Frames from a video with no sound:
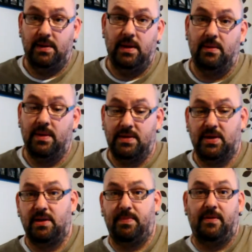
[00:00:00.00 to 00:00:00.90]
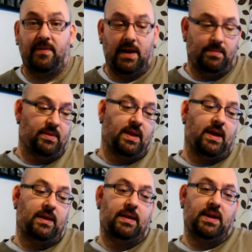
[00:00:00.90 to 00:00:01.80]
you know, it's got to be viable
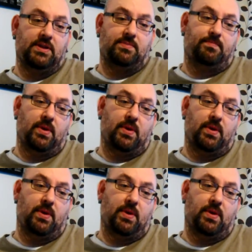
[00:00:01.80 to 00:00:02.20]
that each